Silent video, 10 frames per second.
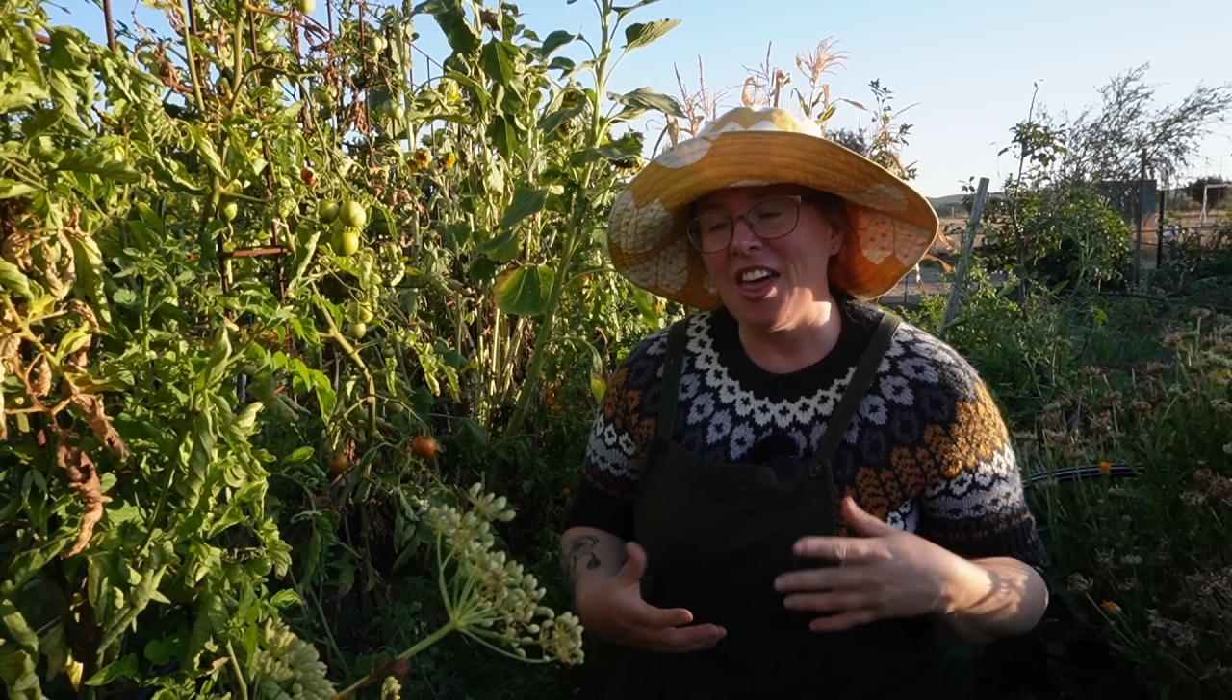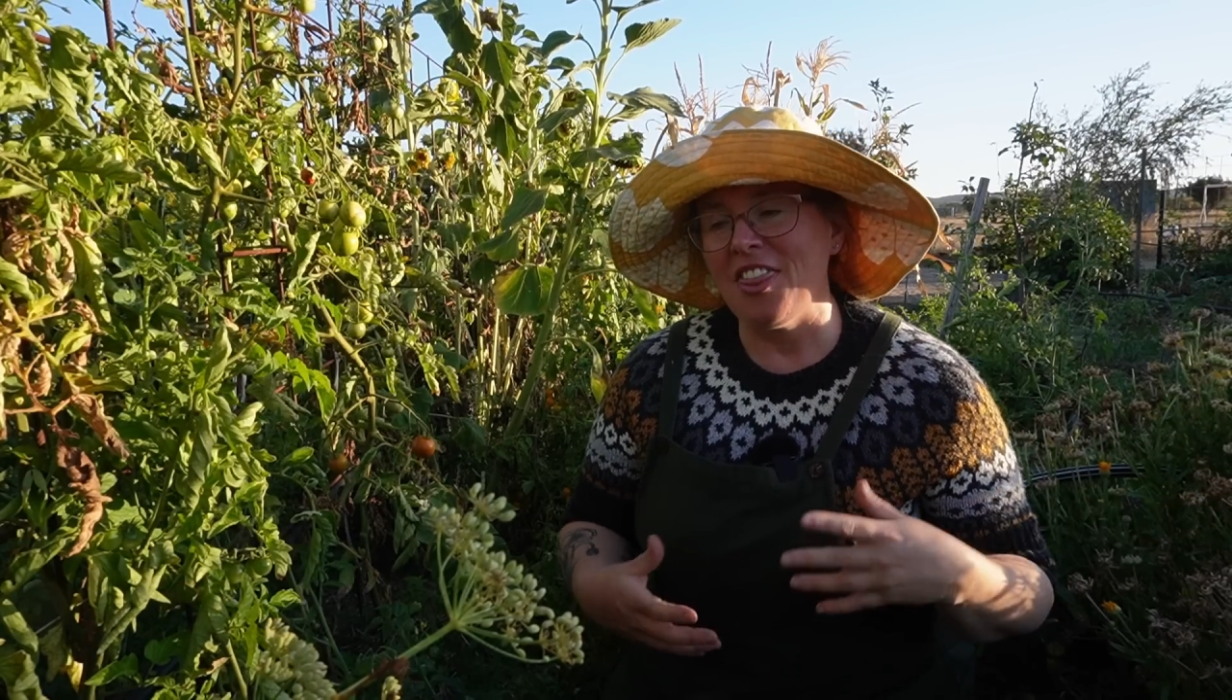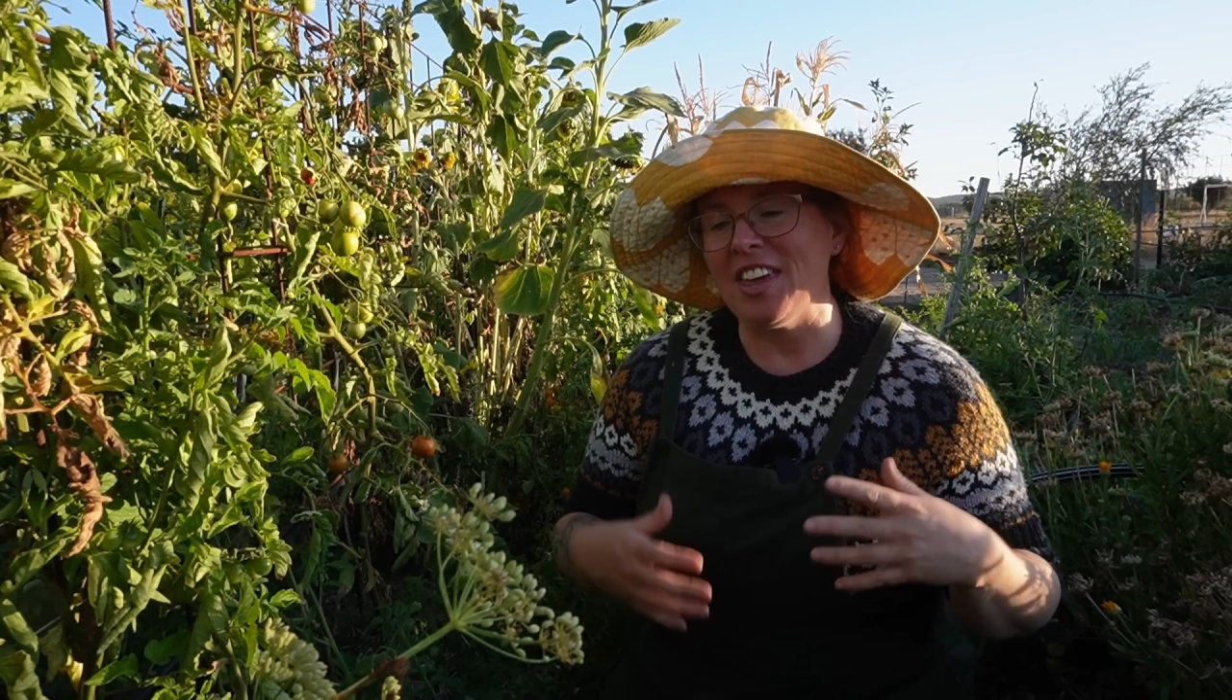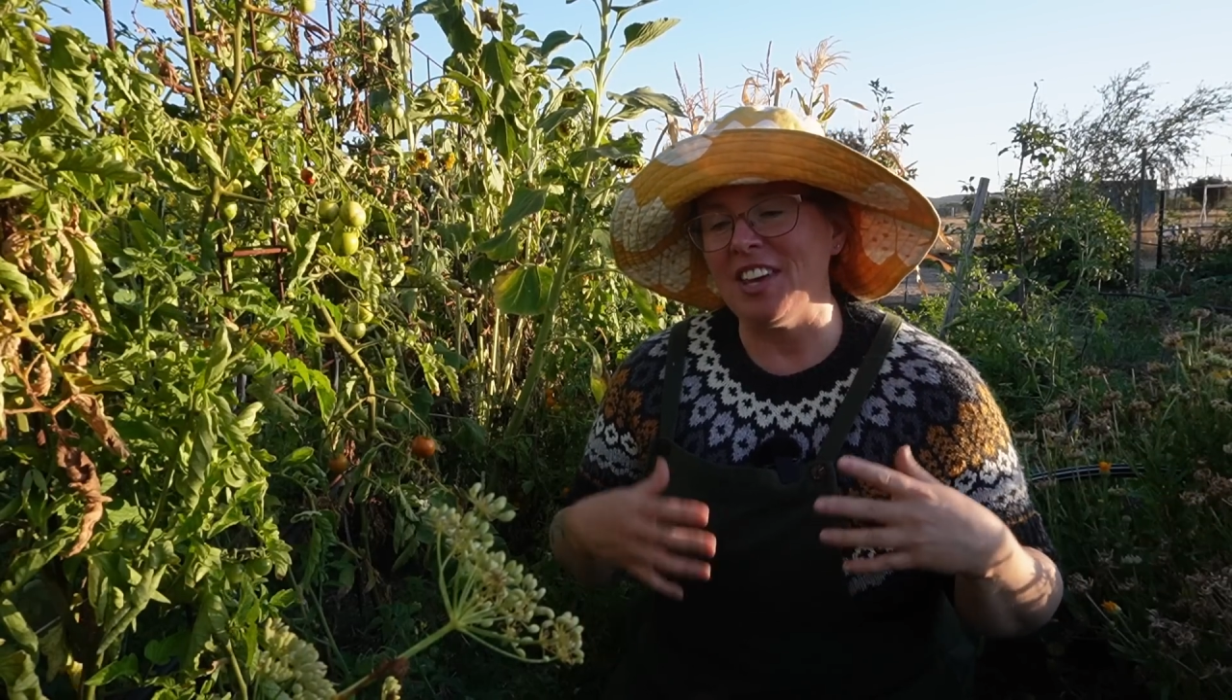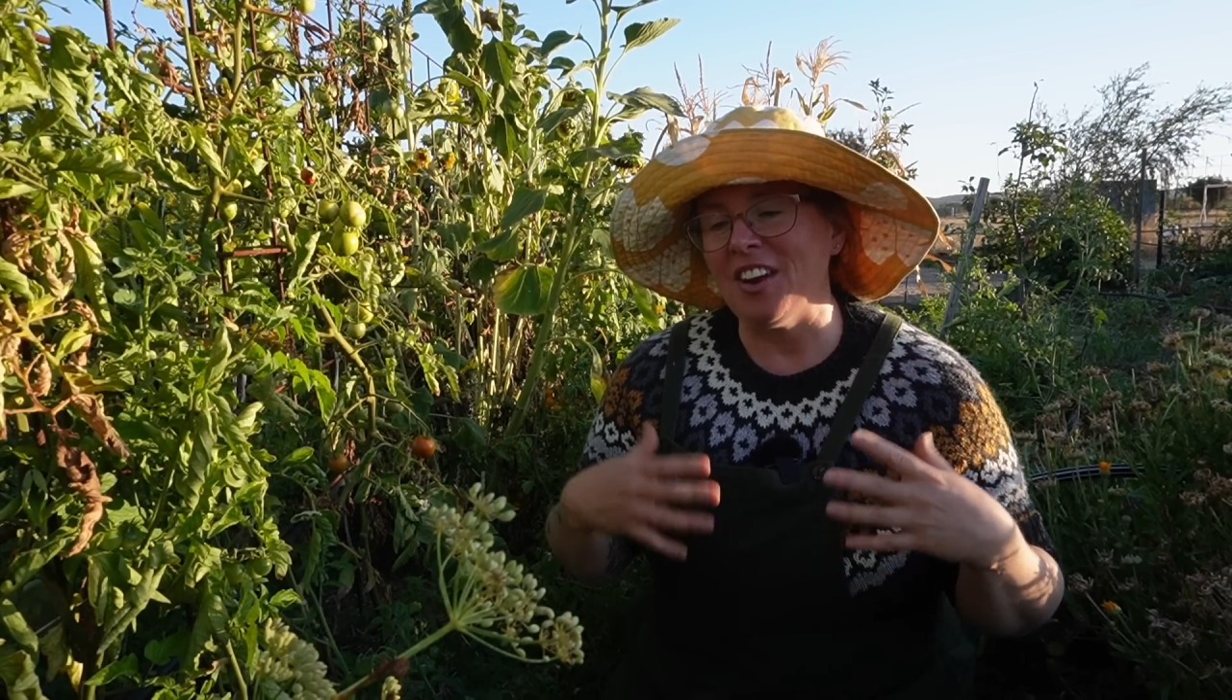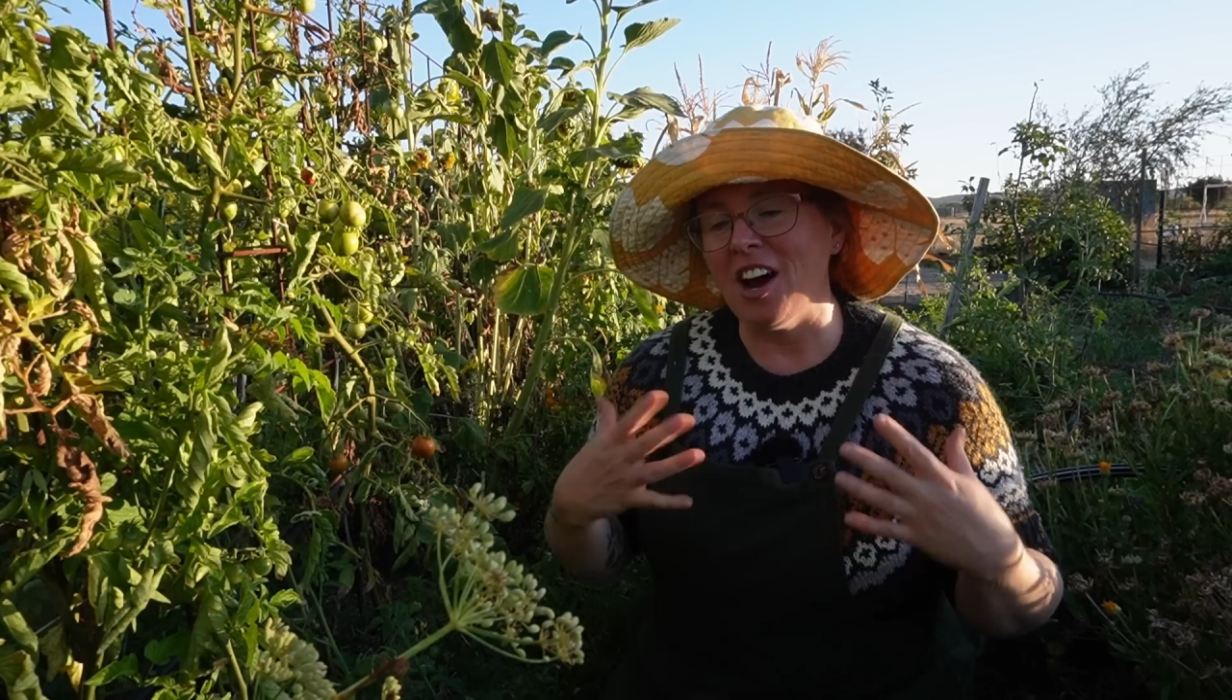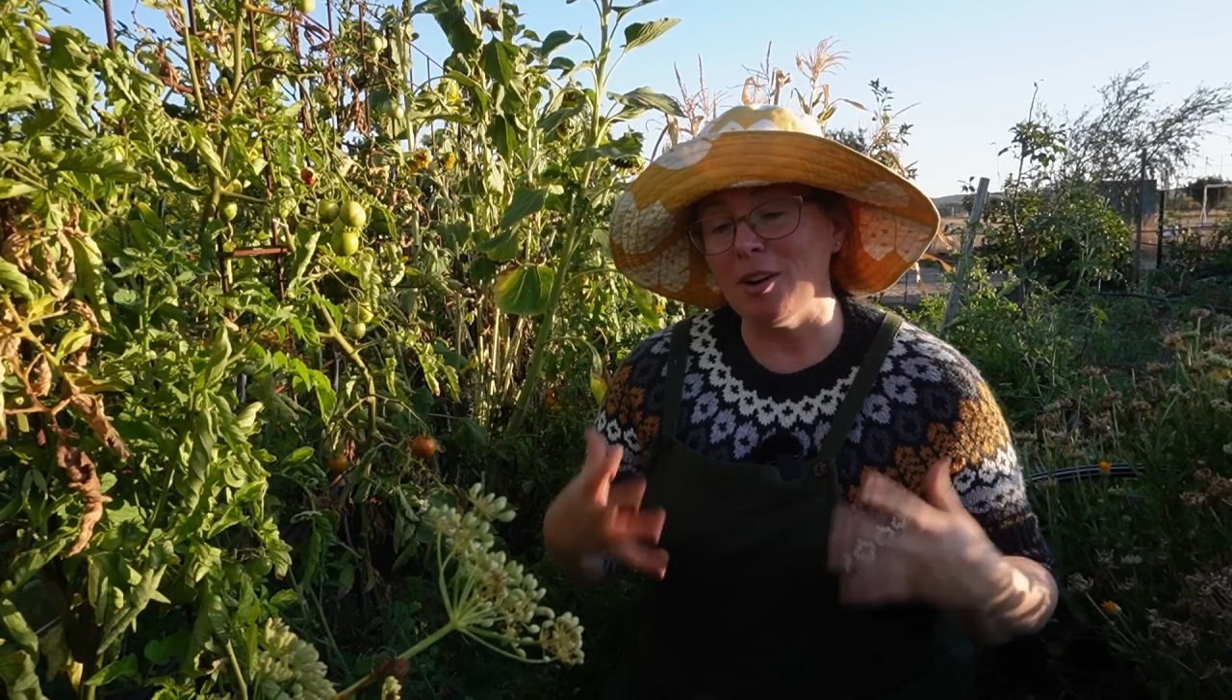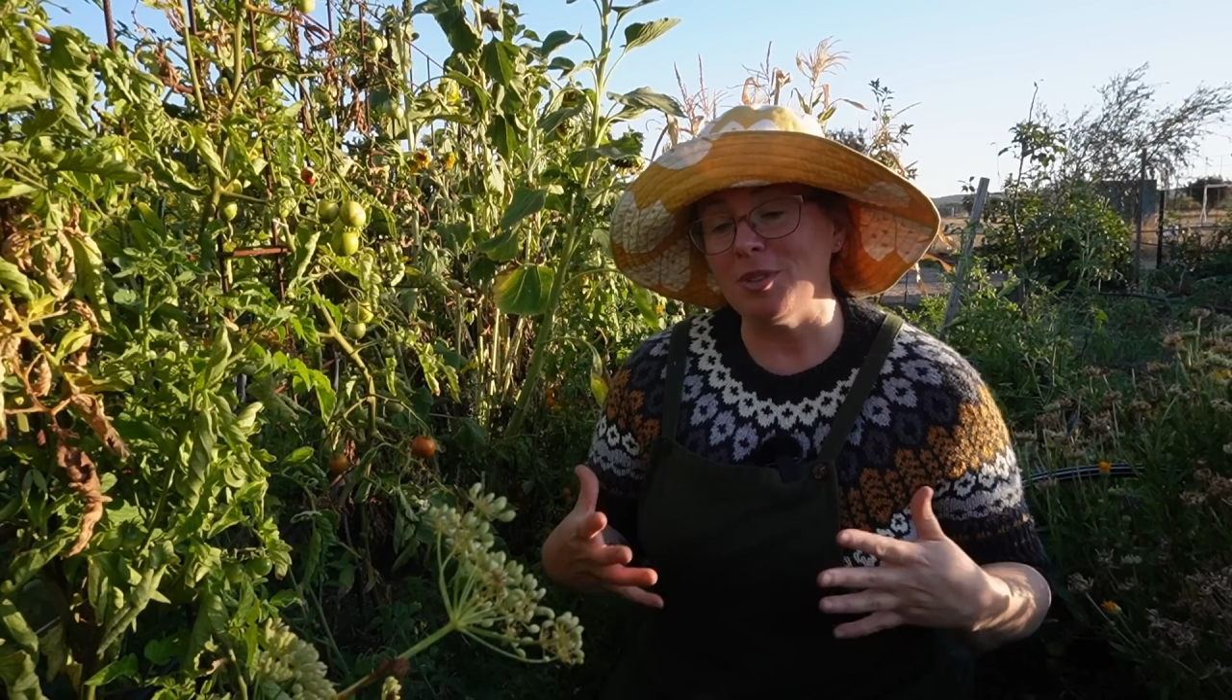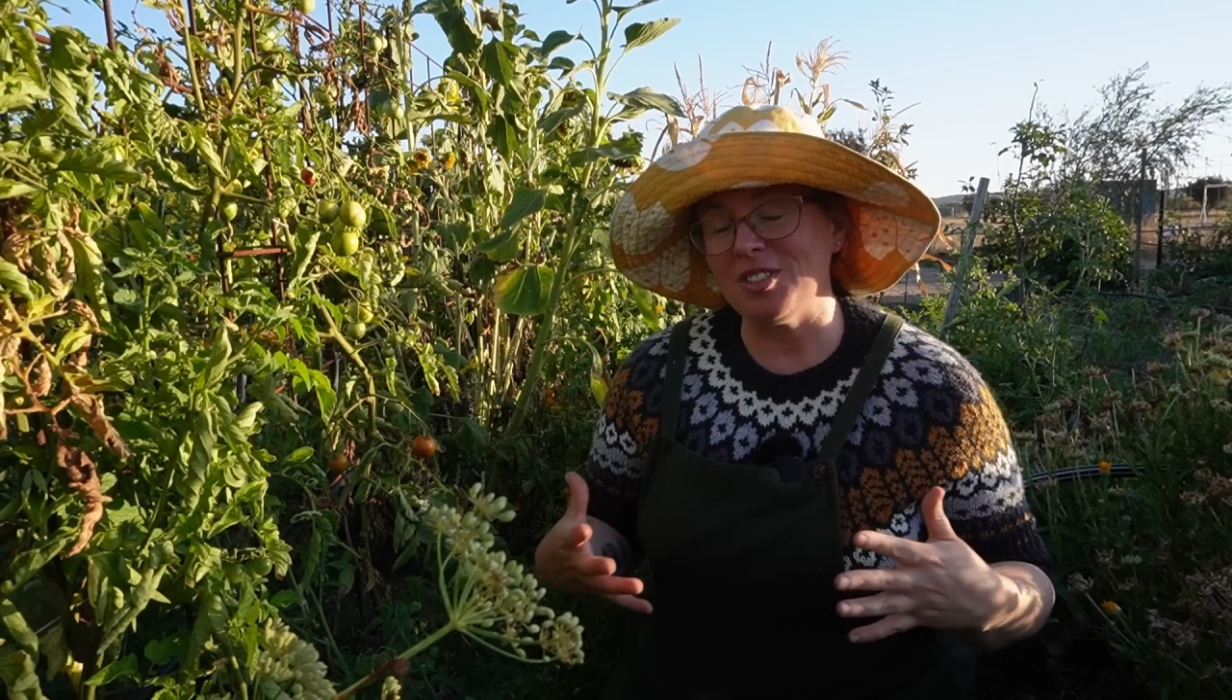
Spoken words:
then I would